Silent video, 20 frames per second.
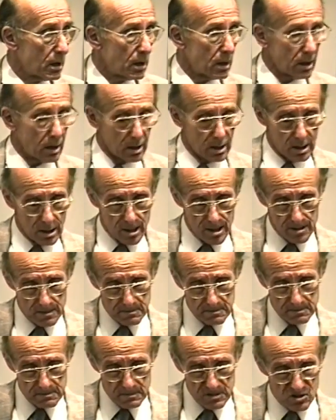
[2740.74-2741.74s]

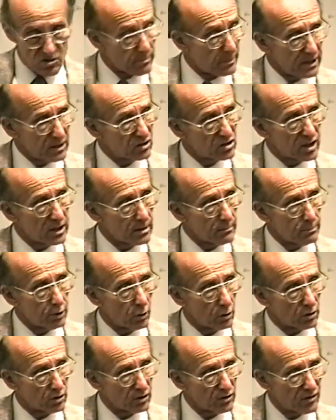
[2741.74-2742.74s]
Tremendously
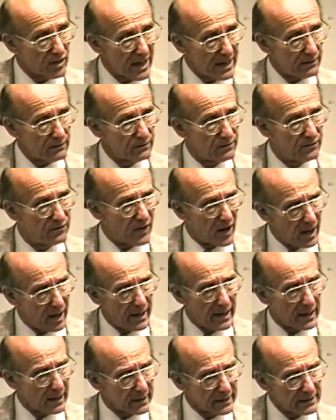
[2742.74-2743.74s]
important. That
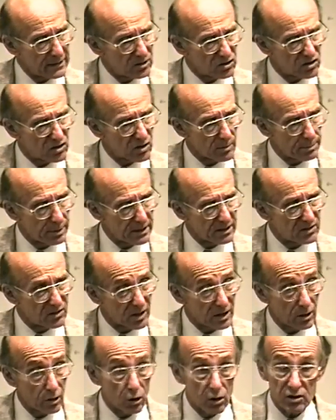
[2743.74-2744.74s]
violates the
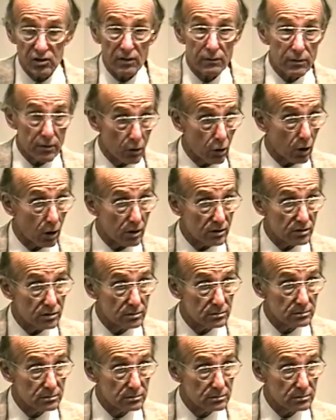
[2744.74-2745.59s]
basic laws of thought.